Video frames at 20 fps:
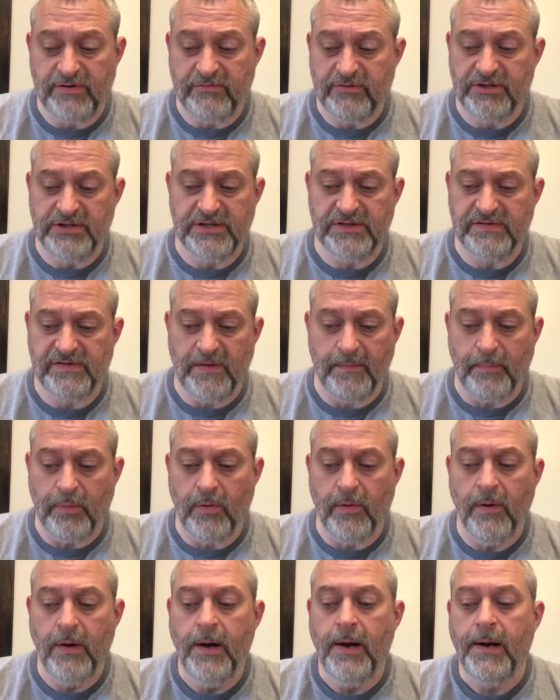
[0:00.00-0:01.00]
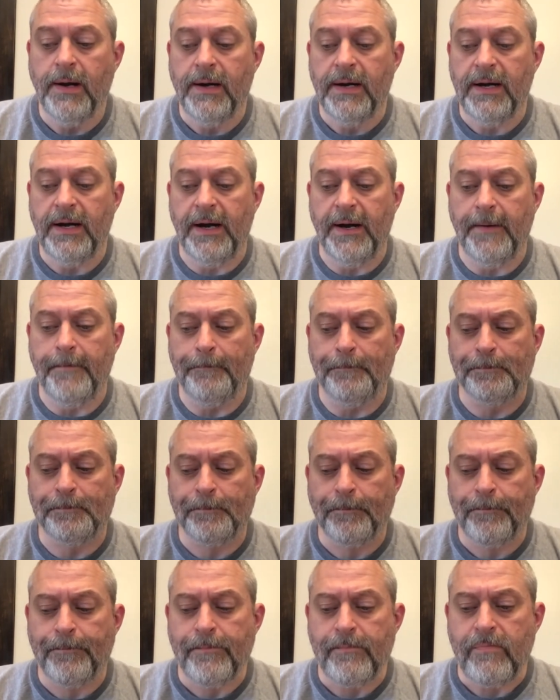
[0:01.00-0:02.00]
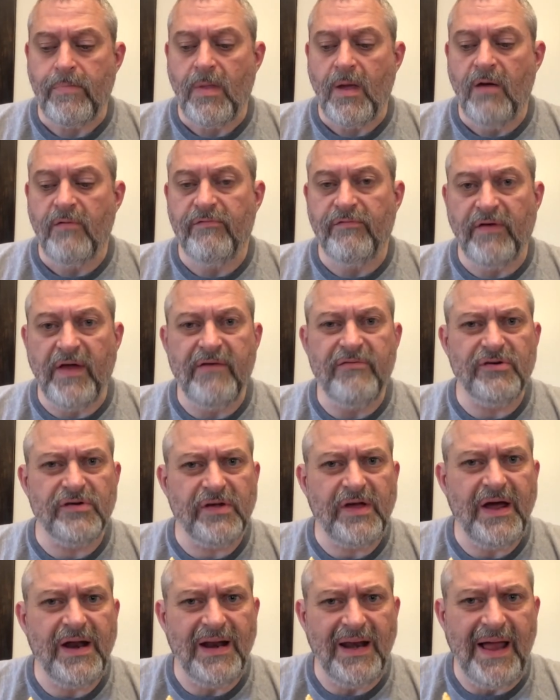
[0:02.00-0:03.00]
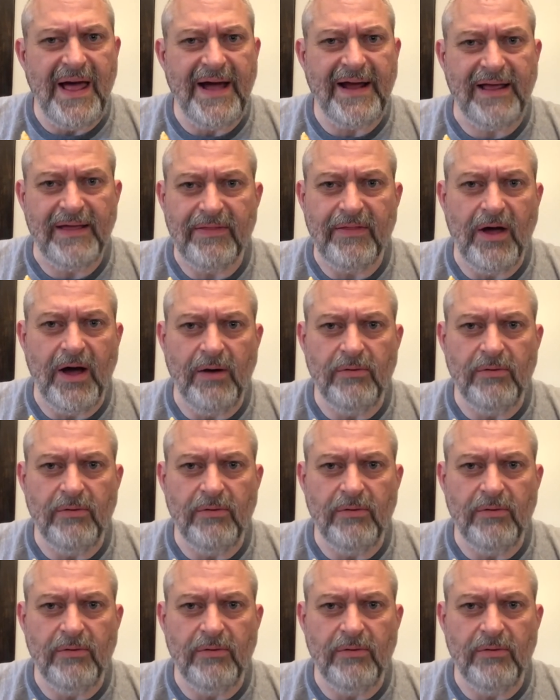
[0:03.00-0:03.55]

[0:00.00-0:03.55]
they're really simple. Flavor is kind of lacking, though.